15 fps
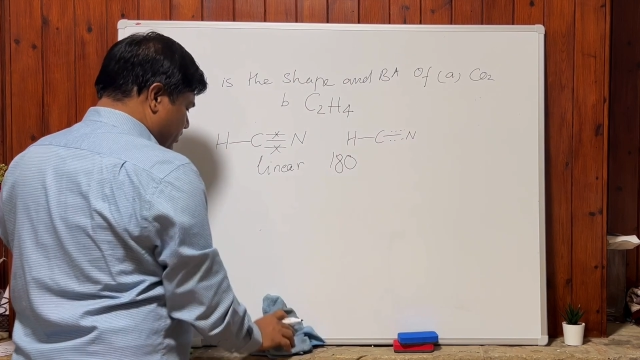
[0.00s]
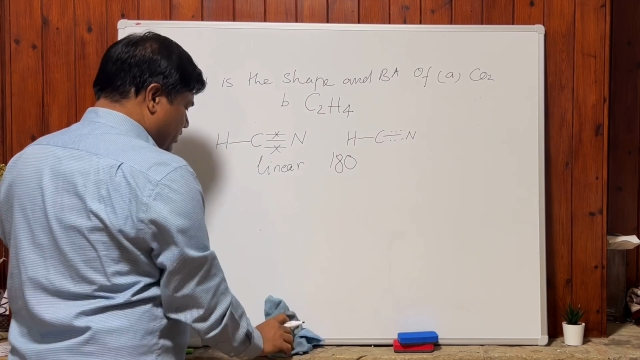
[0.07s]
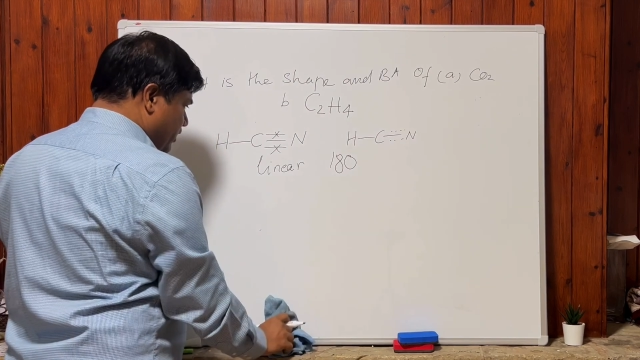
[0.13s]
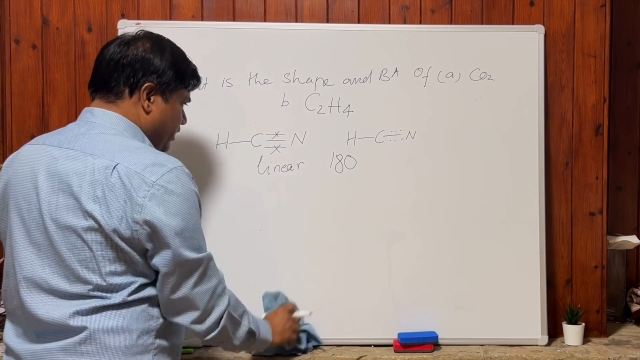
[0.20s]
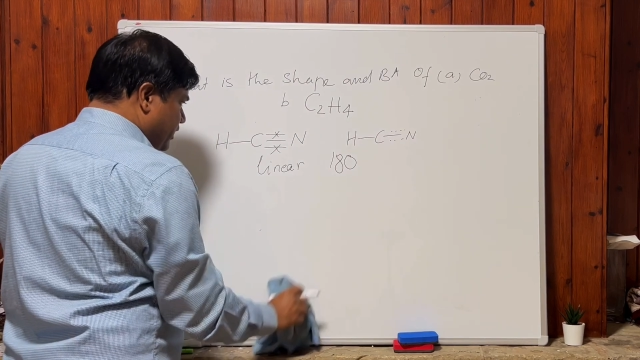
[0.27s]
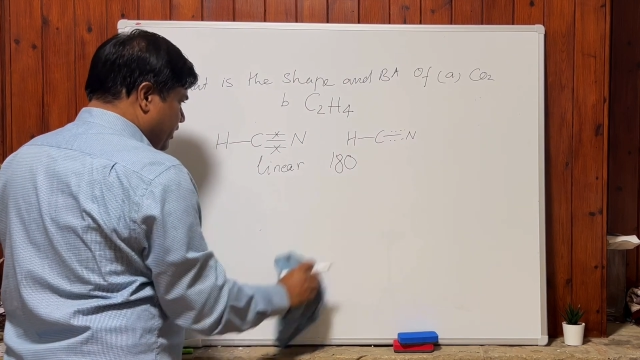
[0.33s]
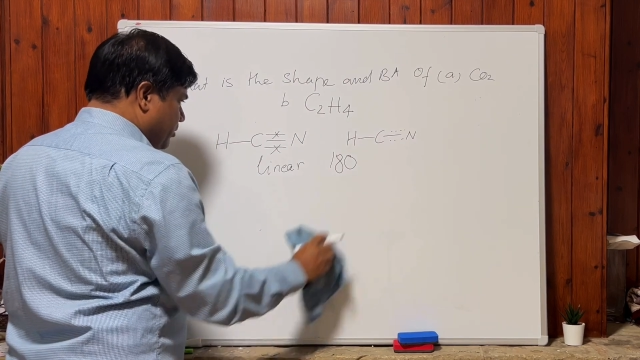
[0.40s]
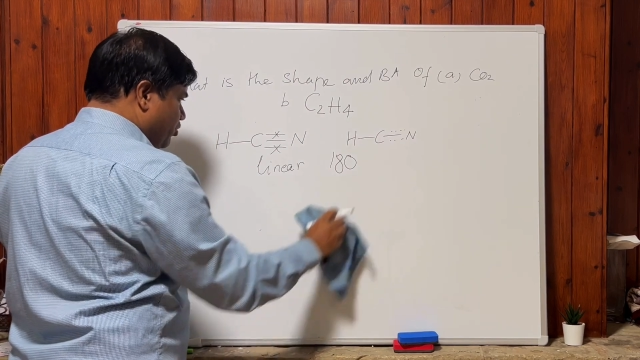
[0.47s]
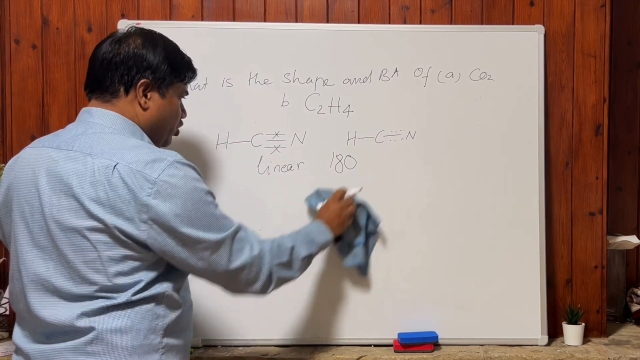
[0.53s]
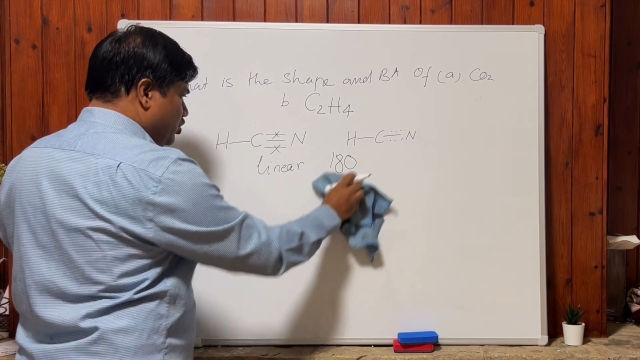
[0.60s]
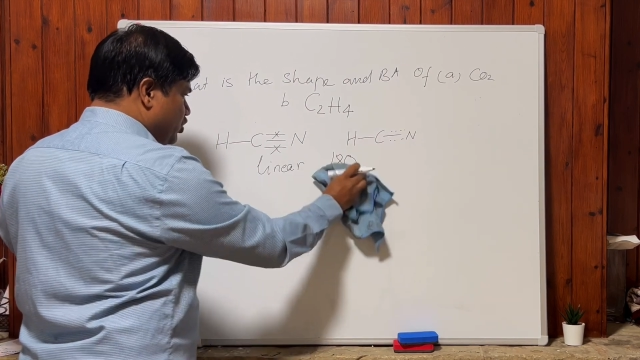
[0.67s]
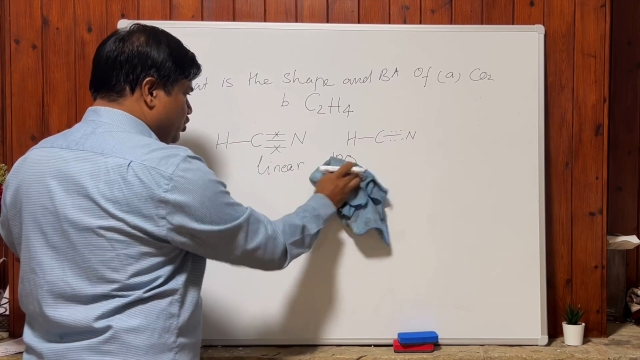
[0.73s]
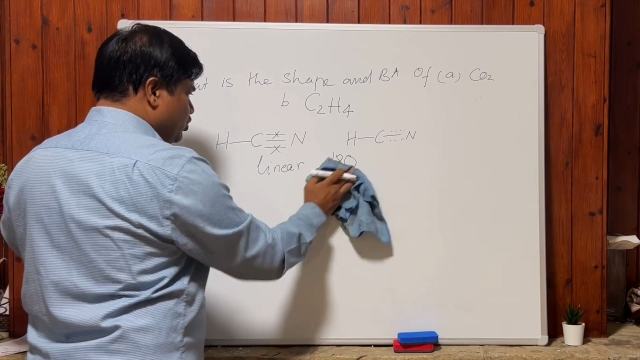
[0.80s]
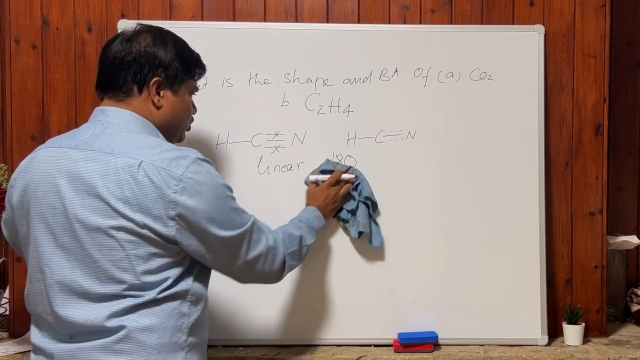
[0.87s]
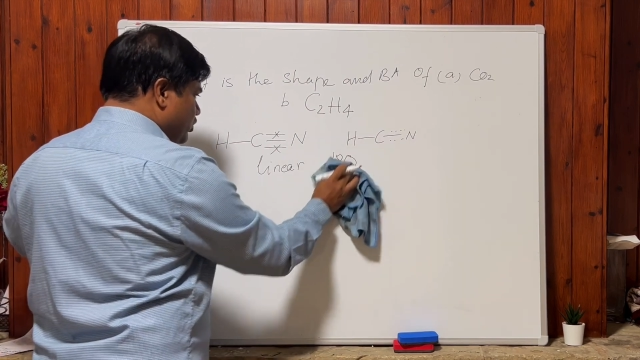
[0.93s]
Linear
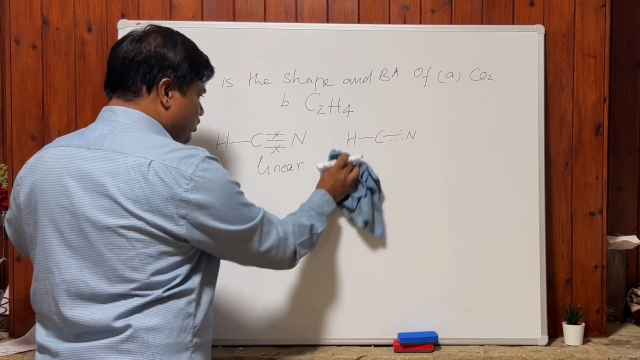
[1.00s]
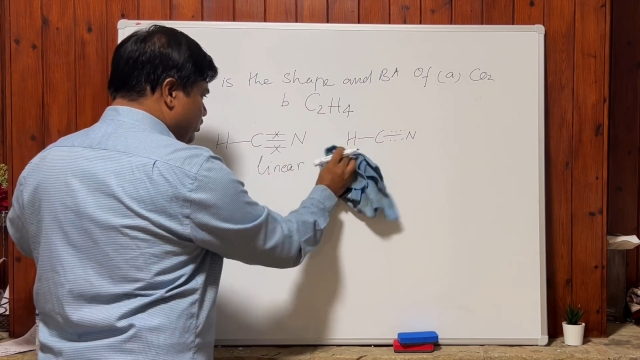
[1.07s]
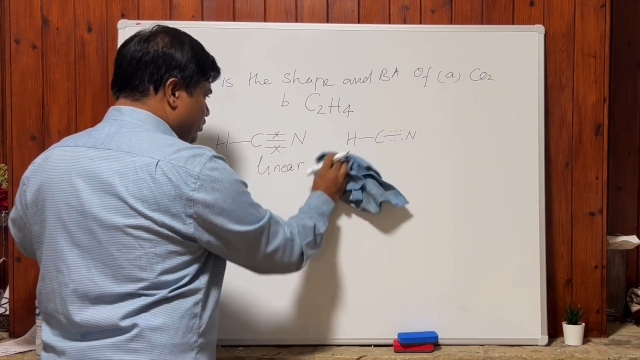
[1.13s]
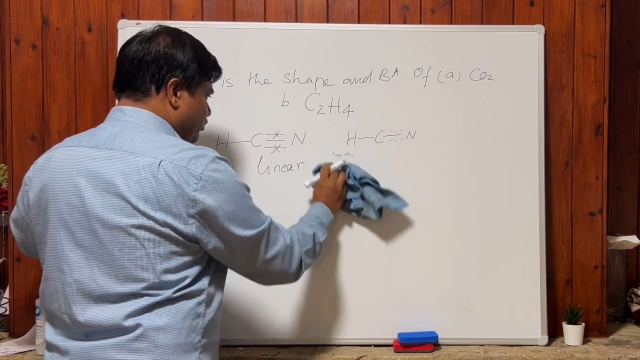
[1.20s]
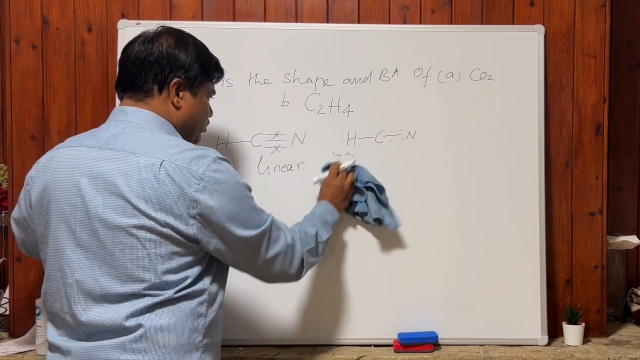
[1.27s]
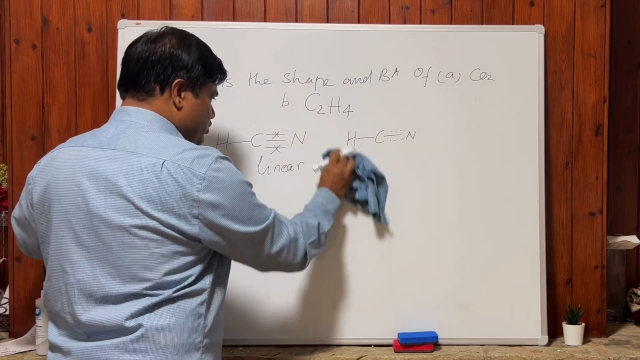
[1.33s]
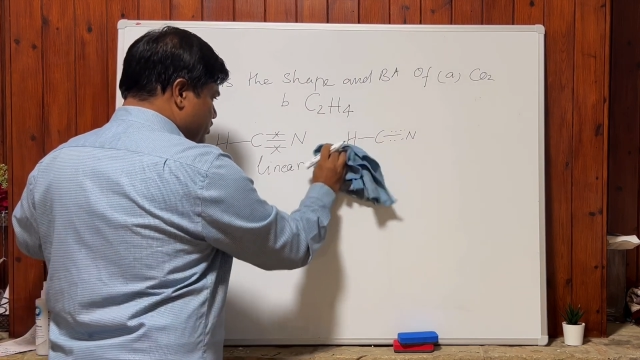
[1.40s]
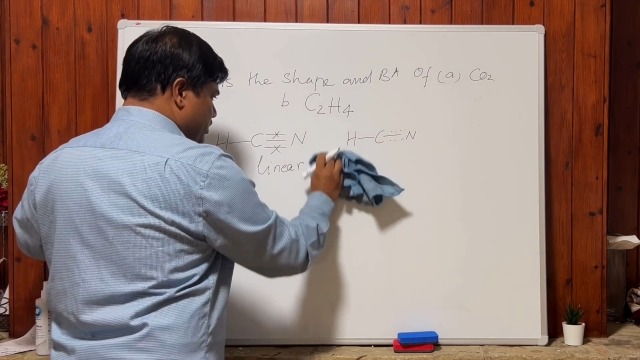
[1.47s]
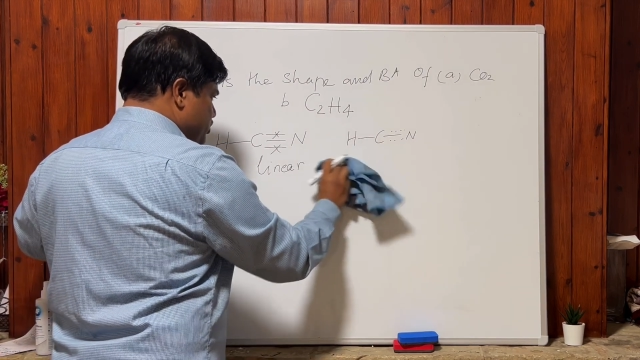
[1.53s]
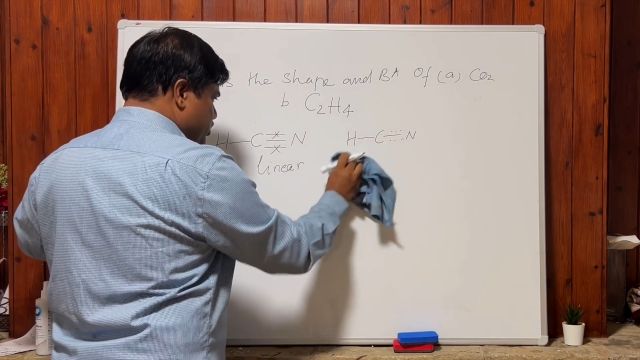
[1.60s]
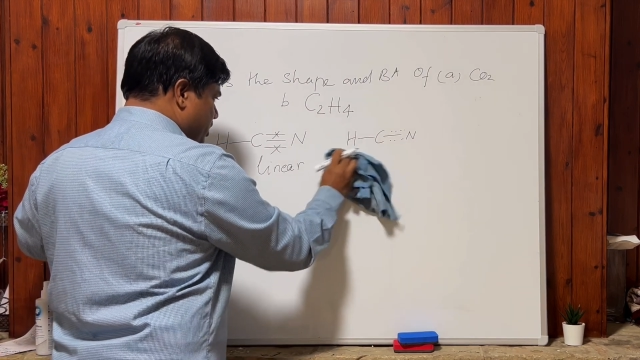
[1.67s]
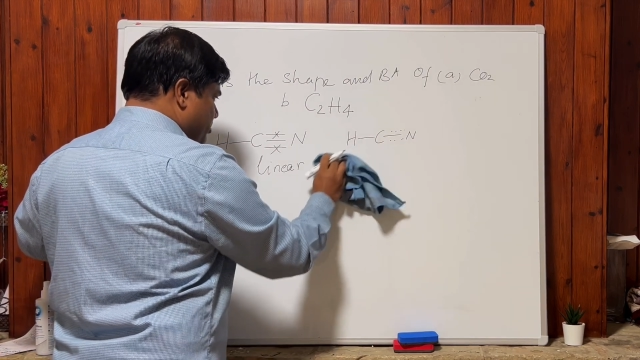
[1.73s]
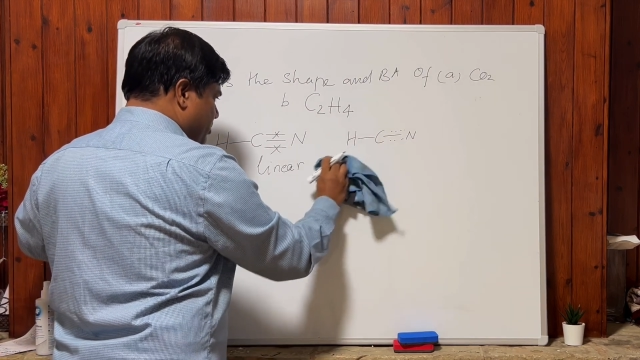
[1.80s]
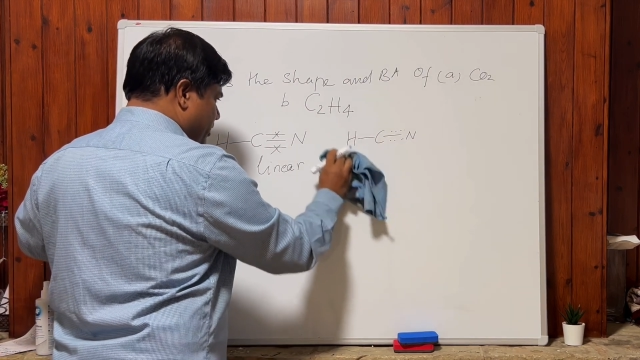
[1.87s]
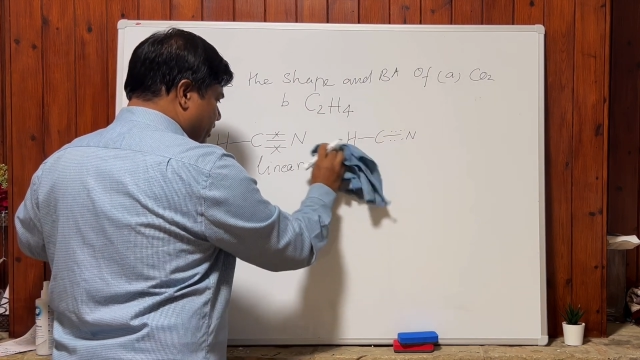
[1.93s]
molecule. What's the
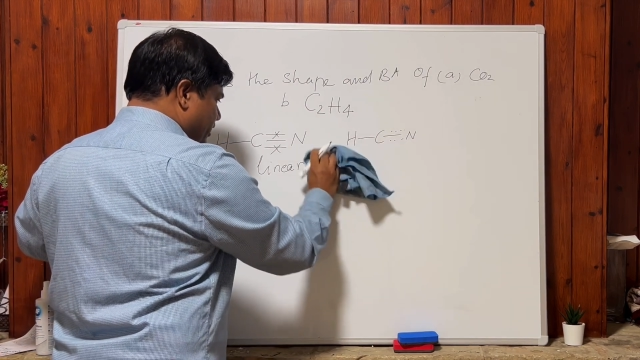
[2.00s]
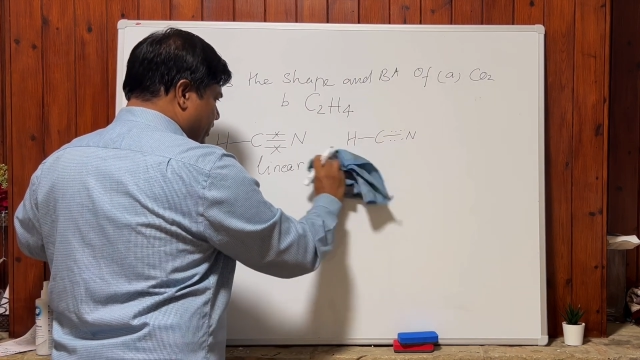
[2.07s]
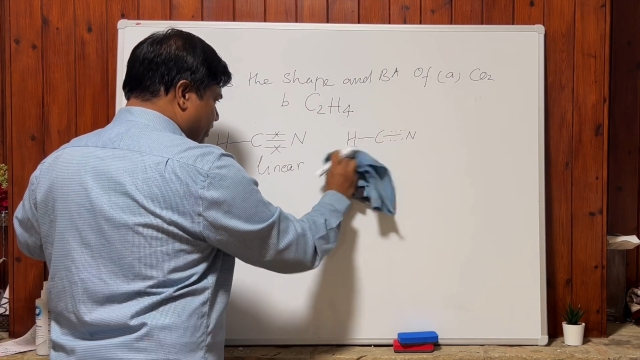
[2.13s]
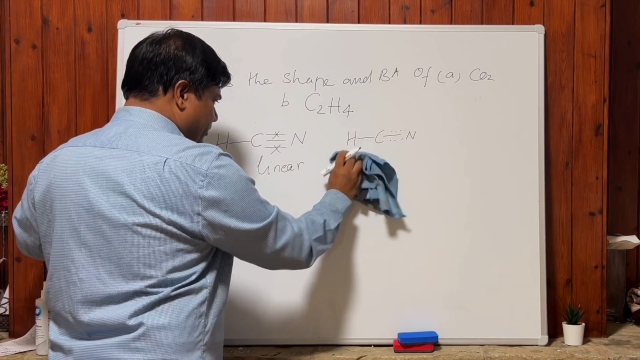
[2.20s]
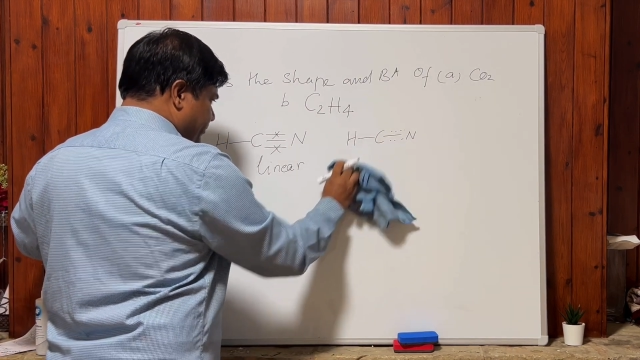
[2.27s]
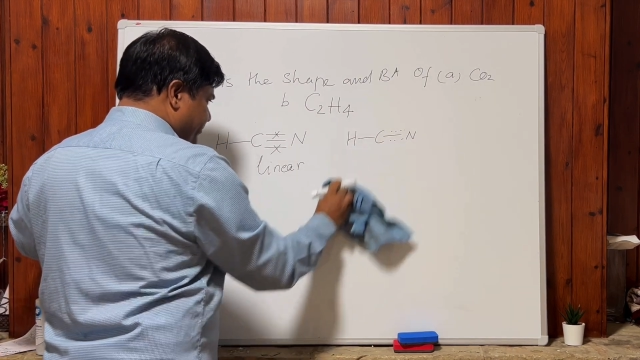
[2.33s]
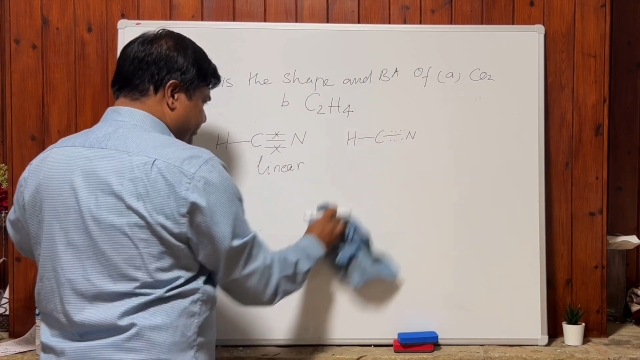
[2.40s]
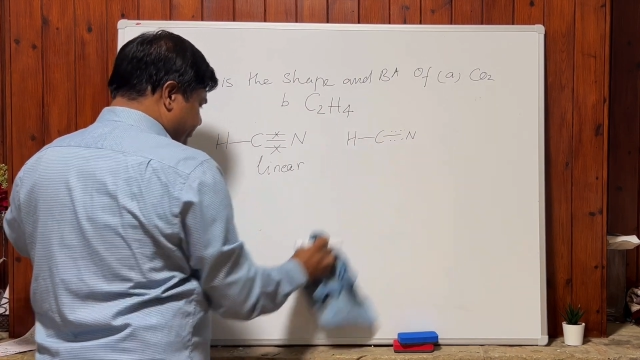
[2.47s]
shape? Linear.